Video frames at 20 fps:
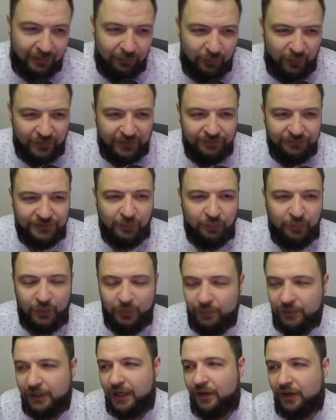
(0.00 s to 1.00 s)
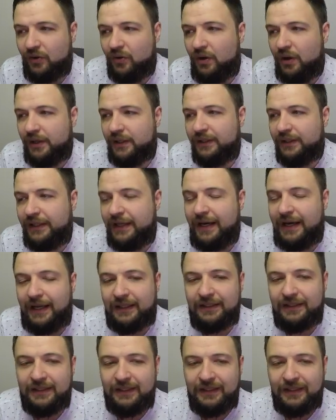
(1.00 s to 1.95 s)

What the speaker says: I believe some people got caught on that.